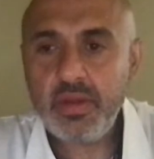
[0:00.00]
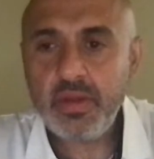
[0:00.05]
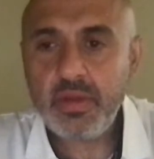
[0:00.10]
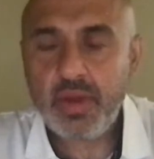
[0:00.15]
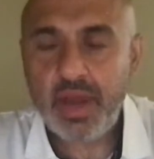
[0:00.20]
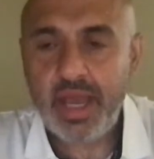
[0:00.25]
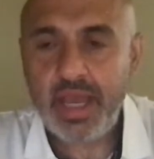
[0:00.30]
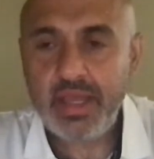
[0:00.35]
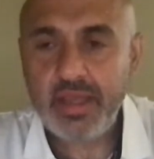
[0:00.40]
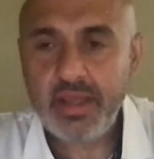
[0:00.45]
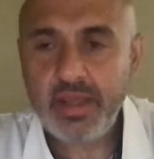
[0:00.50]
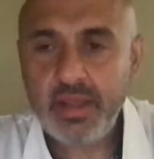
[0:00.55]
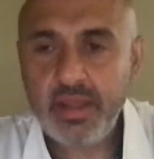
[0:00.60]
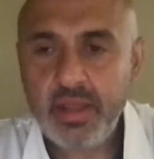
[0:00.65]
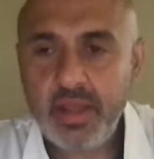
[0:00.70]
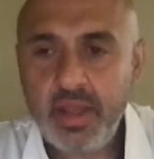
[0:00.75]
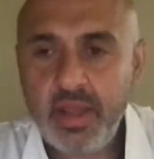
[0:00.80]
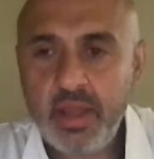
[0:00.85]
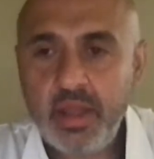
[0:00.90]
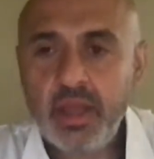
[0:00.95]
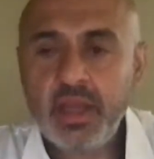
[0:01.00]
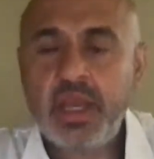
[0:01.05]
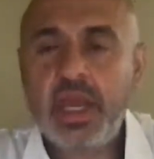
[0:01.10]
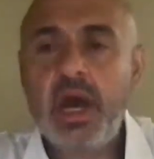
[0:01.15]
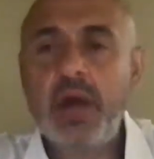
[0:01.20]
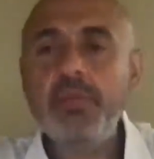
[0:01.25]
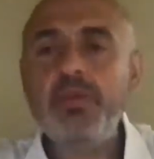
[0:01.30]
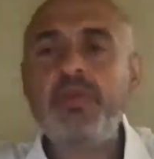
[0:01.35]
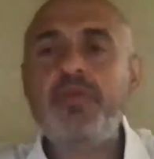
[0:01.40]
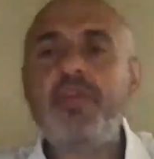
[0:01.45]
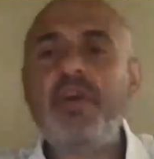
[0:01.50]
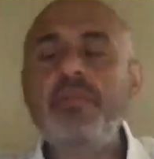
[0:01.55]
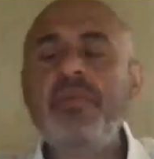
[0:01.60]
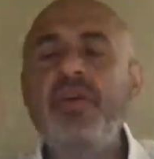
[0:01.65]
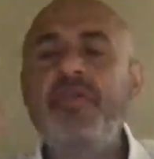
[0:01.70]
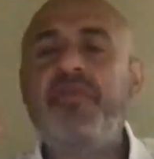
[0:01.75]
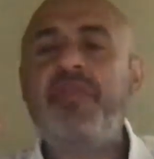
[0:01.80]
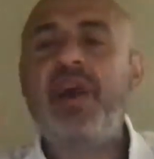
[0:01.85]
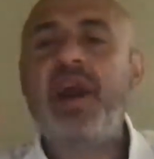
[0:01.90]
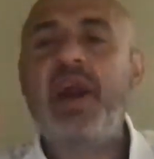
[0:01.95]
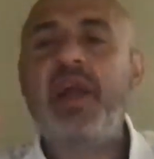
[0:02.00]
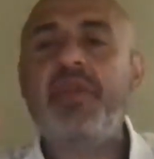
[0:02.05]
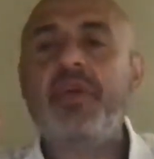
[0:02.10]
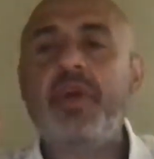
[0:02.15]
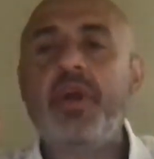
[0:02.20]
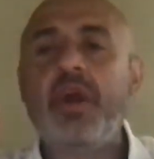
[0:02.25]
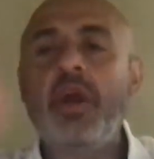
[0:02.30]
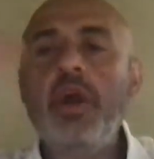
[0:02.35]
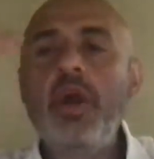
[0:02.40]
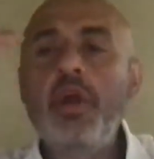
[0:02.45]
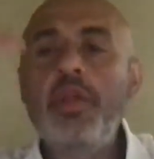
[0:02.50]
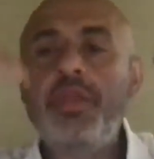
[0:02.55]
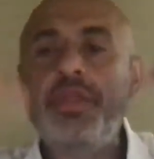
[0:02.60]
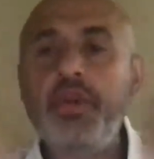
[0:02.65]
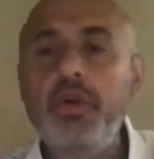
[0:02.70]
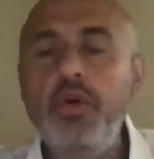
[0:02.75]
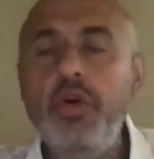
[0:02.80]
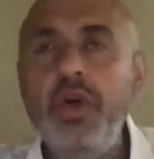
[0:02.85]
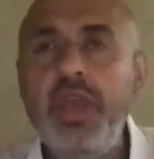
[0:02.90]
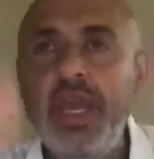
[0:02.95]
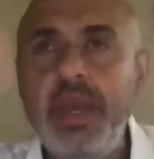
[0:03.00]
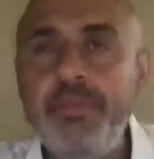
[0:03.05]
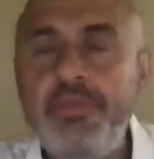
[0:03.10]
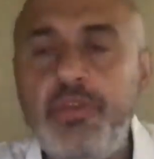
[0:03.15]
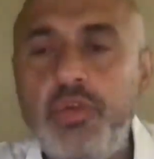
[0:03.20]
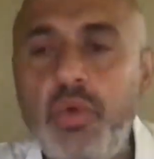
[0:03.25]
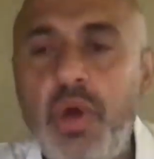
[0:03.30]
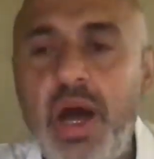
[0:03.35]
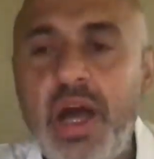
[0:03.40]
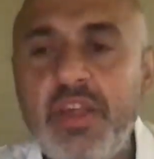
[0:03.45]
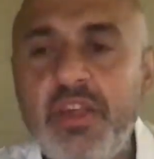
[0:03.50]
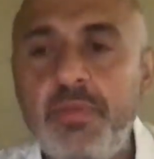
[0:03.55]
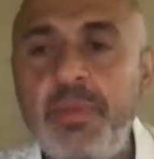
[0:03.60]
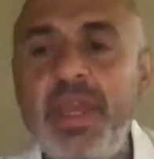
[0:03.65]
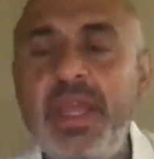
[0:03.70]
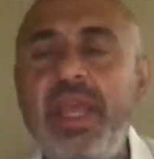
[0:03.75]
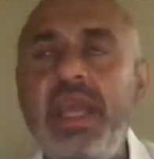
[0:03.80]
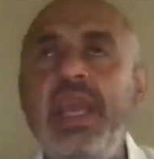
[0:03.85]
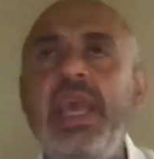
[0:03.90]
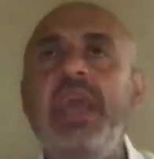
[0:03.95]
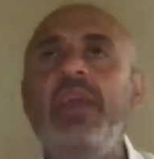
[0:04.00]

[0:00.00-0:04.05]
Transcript: right, comes from the Father through him to us, meaning